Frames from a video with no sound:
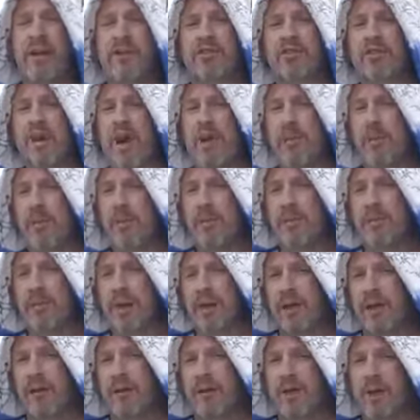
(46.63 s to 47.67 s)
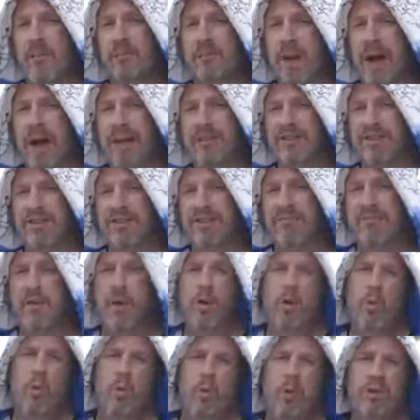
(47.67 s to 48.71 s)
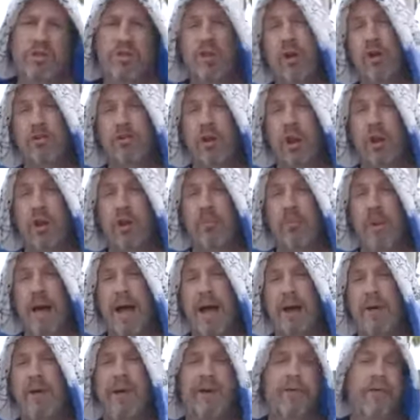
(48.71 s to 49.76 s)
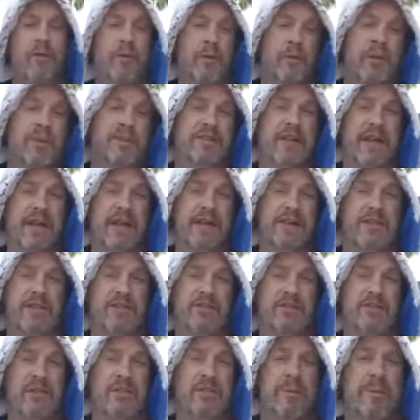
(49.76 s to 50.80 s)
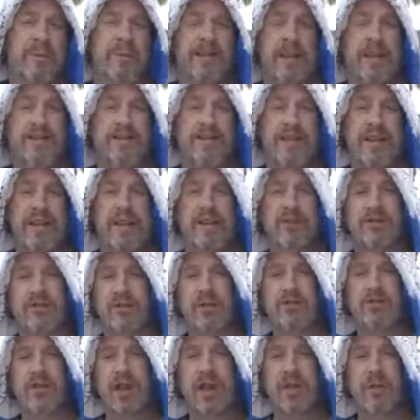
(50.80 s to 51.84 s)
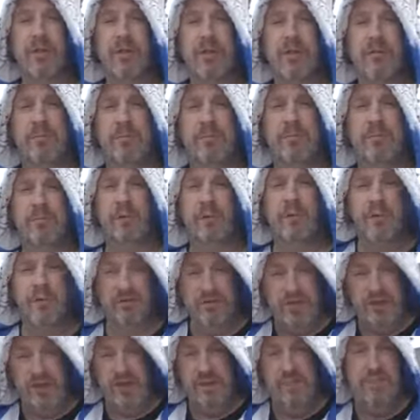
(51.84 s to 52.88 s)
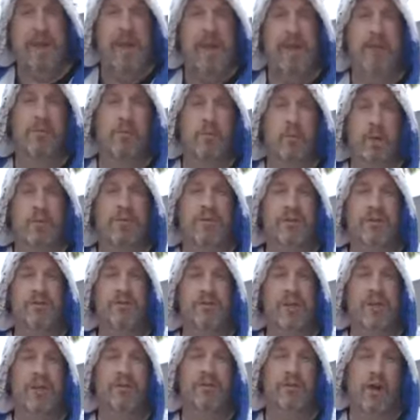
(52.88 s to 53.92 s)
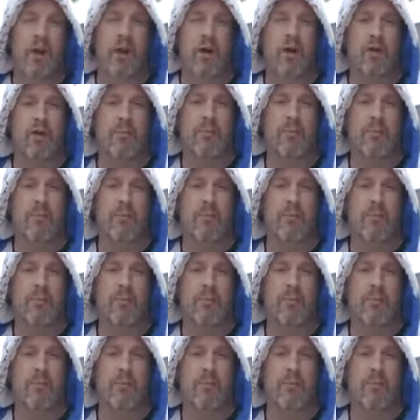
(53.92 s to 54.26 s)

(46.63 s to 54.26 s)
So now we're gonna bring you the unboxing, what's it's all about, then we're gonna take it to the gym and test it out just like we did before and see, hey, what this thing's all